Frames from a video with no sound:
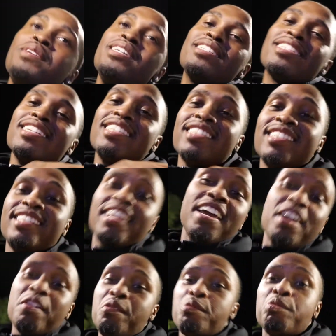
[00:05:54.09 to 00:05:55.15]
me since
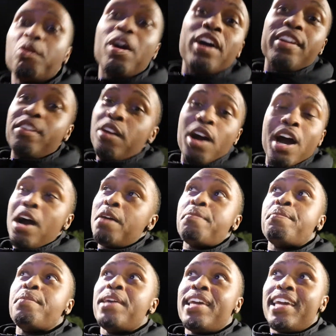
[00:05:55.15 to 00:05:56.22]
day one. No, I
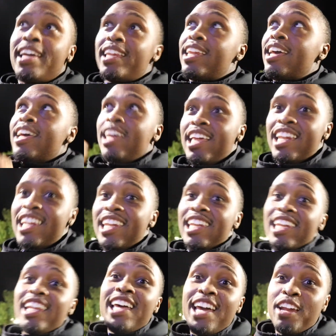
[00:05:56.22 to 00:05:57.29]
mean
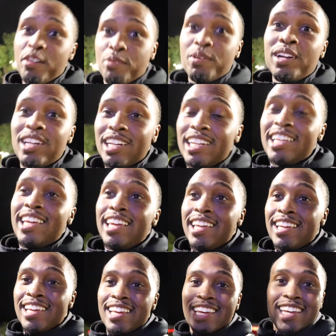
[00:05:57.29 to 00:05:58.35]
literally